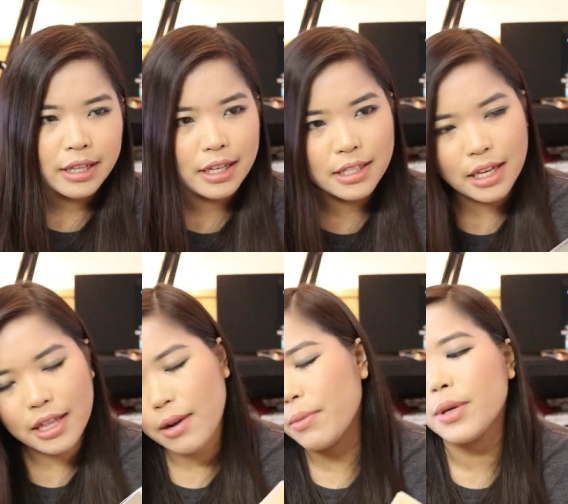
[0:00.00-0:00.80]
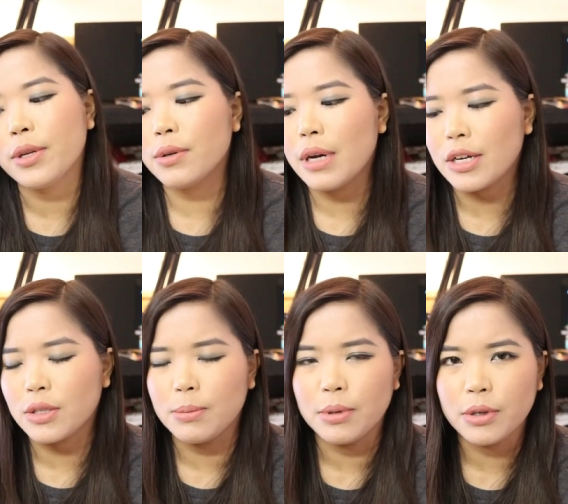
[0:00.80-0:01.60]
They say that when you
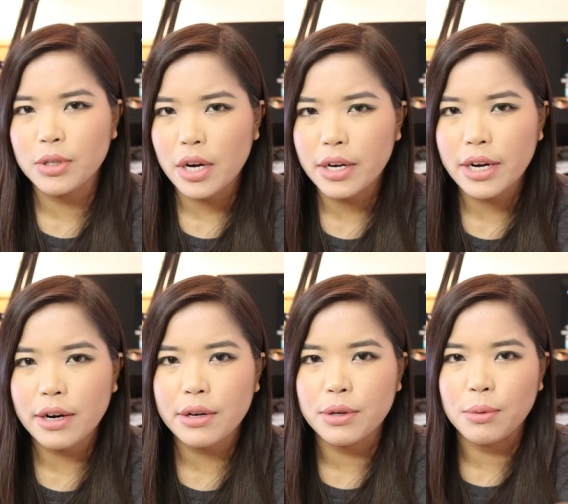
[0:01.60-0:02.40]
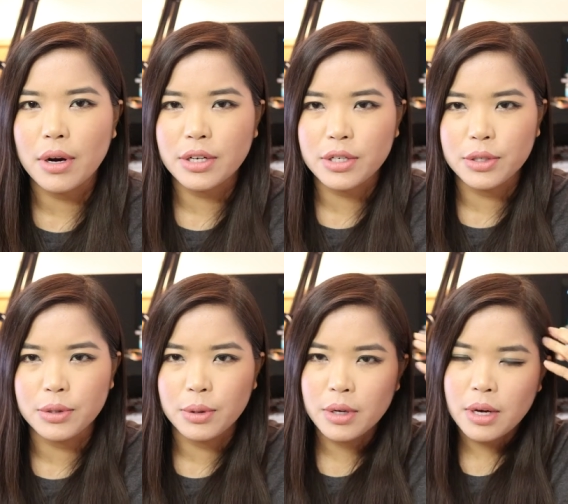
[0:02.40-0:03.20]
actually blow dry your hair, you want
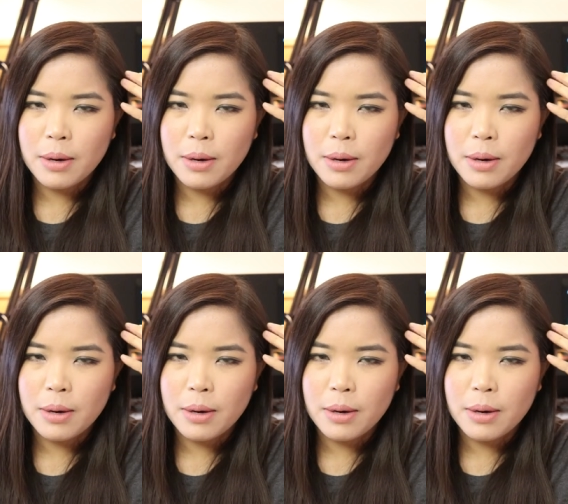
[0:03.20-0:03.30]
to